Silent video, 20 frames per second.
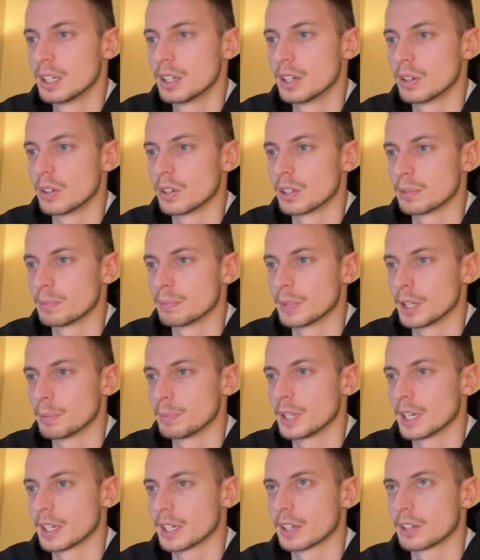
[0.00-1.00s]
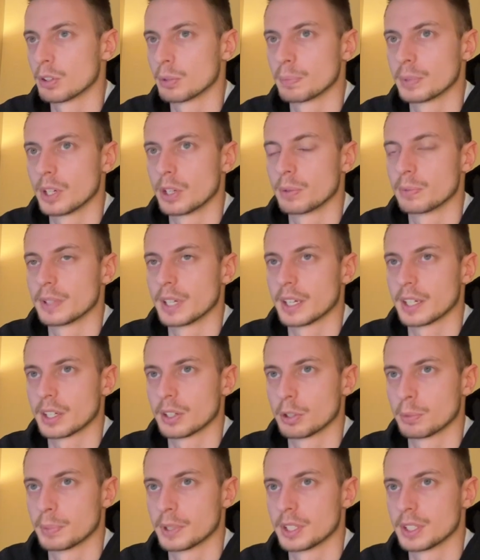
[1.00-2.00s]
Or maybe I can
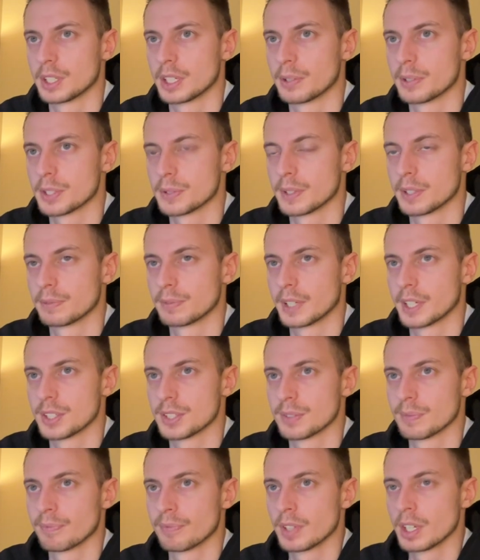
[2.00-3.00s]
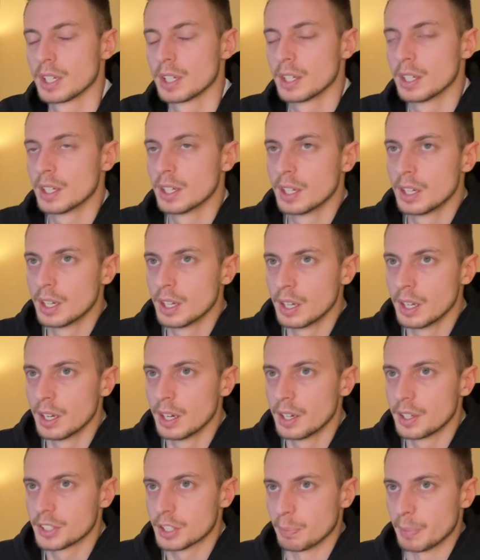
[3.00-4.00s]
open it here as well. Nice.
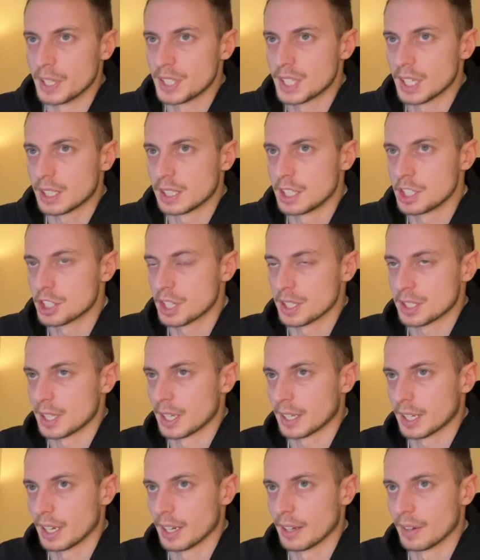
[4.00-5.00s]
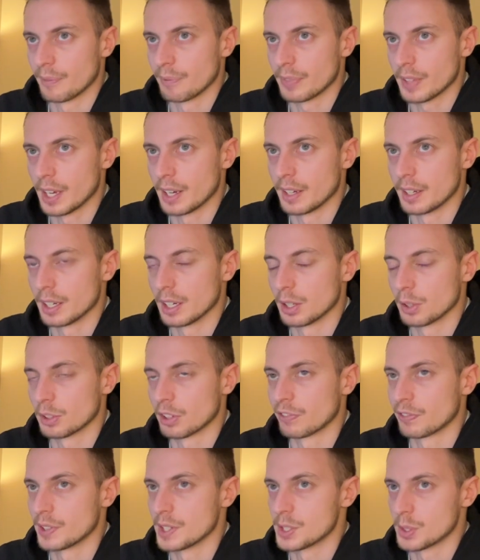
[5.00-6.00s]
So basically, it's just like a lot
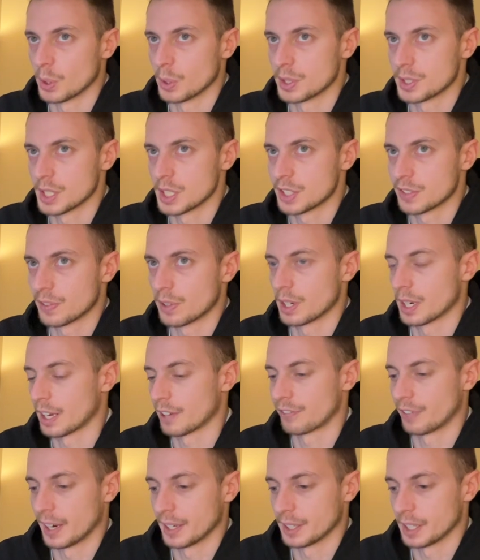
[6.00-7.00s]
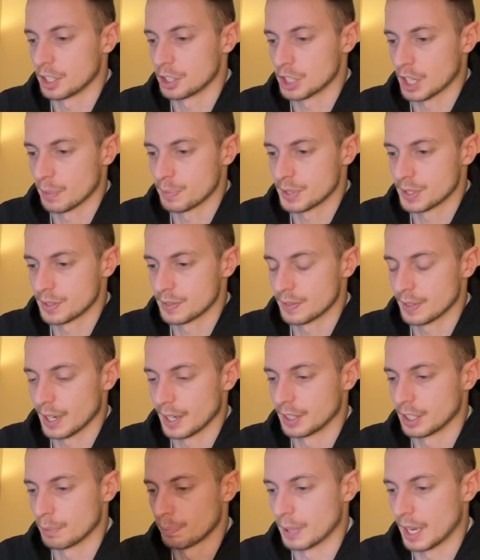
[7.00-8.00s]
of resources for like finding jobs
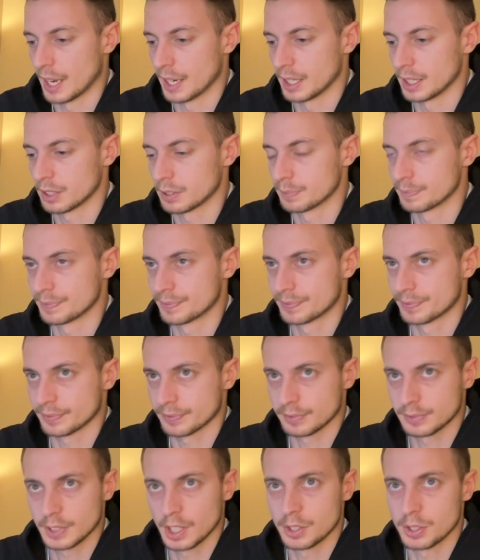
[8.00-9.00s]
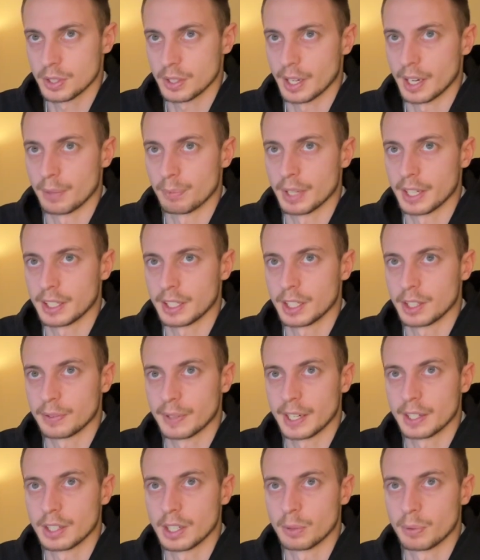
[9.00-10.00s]
and applying. So I'm lagging
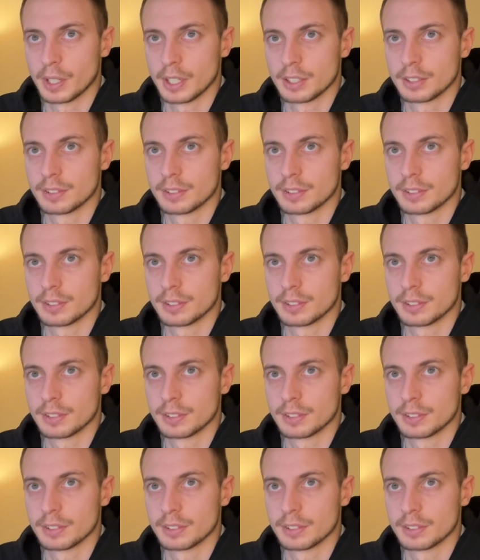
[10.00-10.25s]
right now, right?